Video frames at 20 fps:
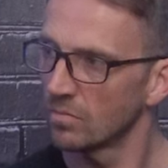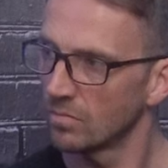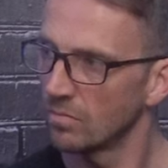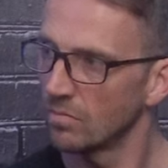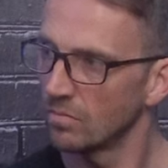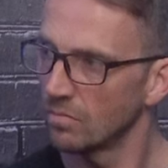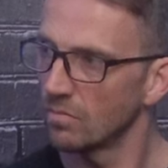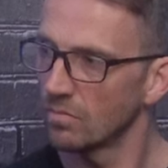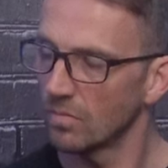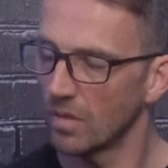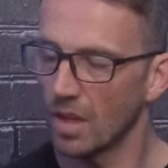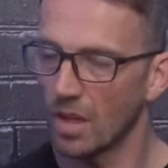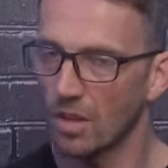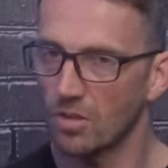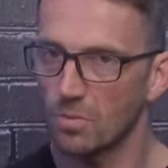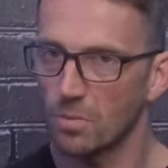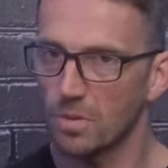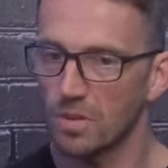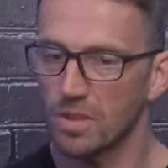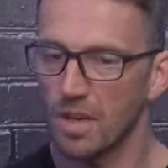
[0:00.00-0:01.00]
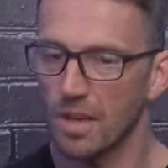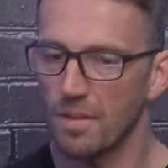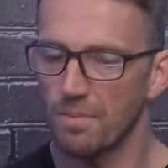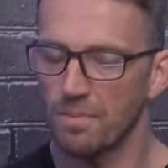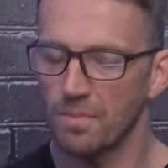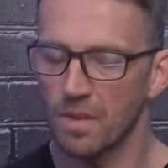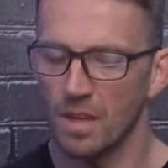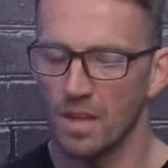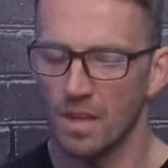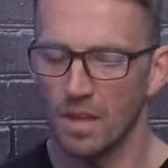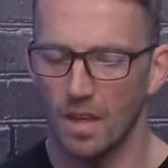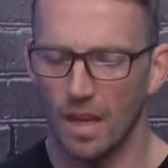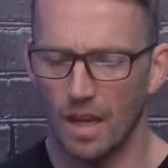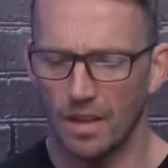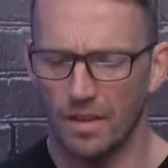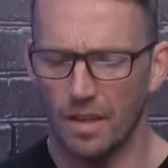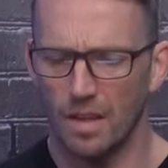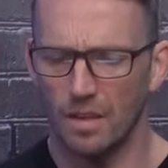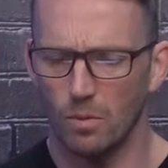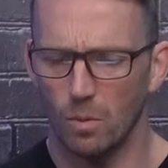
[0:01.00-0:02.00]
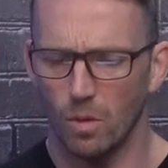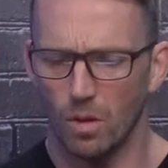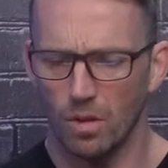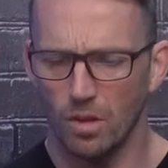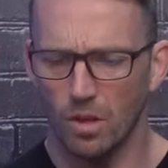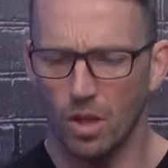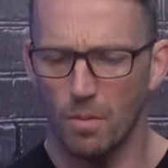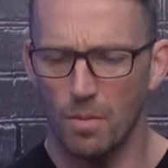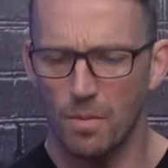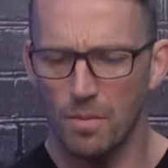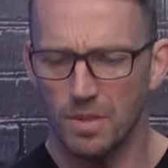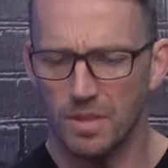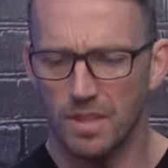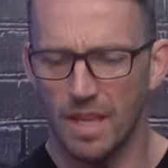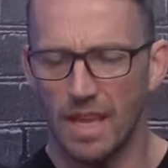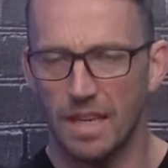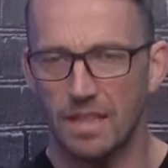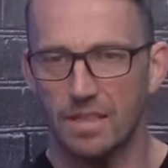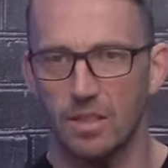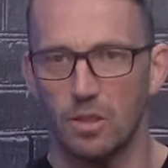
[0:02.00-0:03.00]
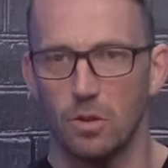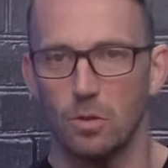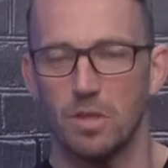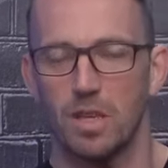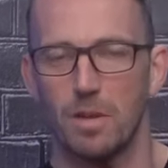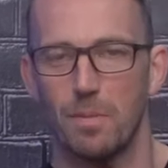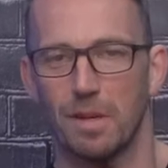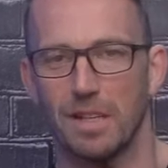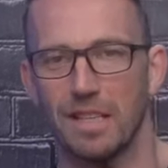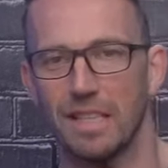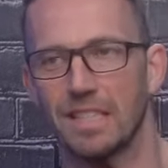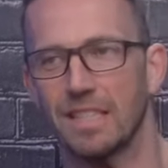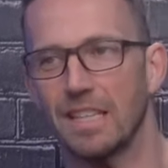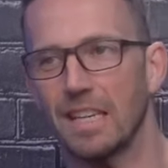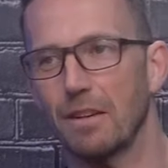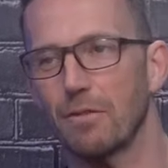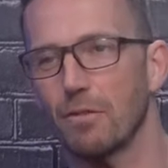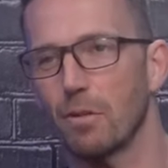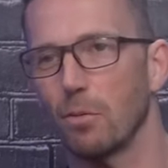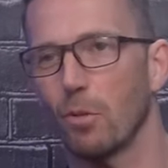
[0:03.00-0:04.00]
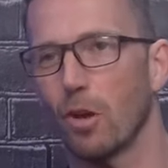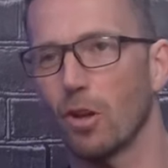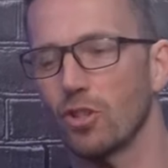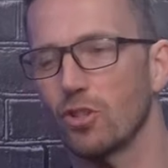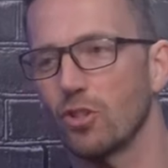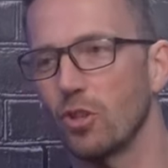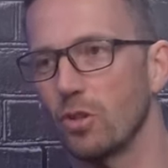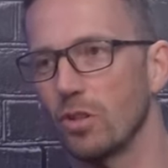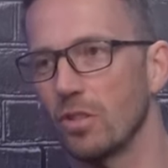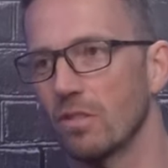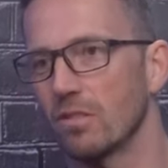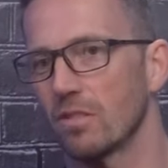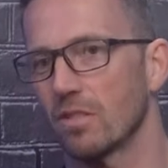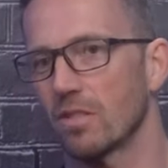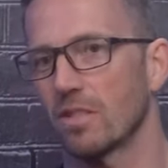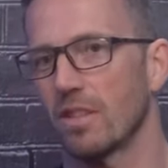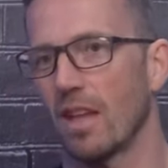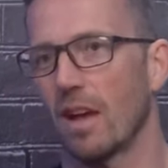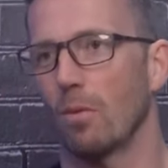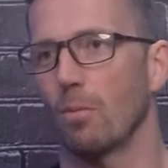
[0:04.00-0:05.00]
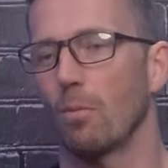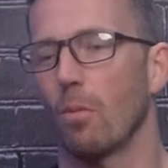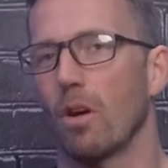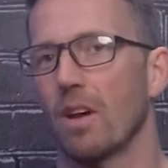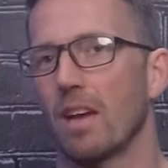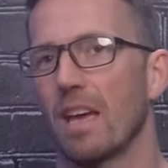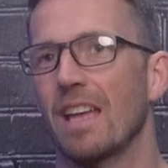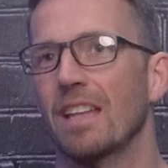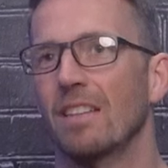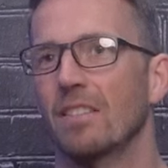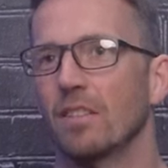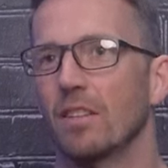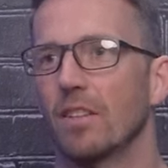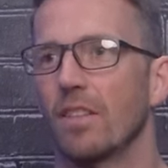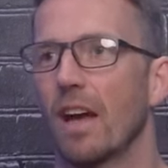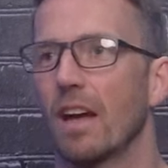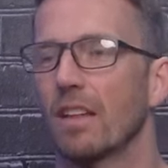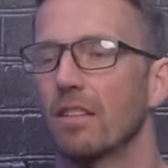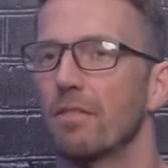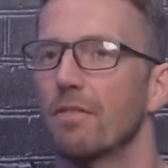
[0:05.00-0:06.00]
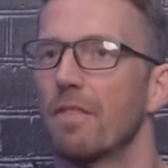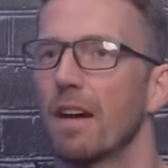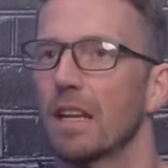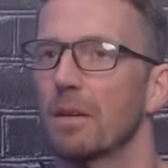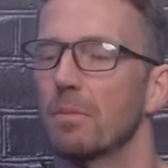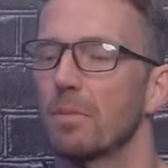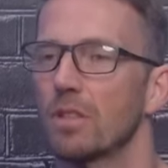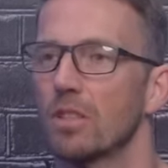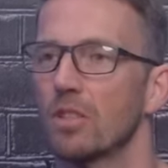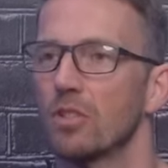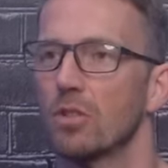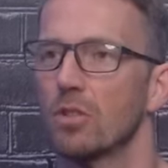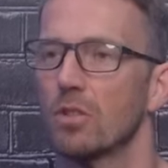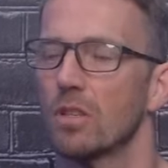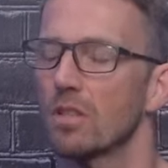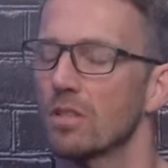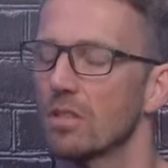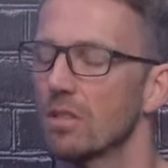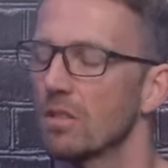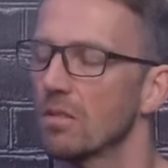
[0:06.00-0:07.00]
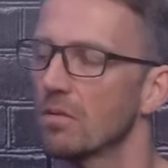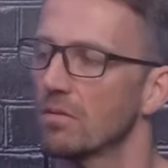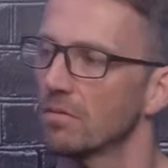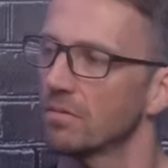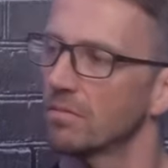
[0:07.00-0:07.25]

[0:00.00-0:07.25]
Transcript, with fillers: Mm, yeah, one hundred percent. And and what are the common mistakes that you typically see from like students that might hinder their development in jiu-jitsu?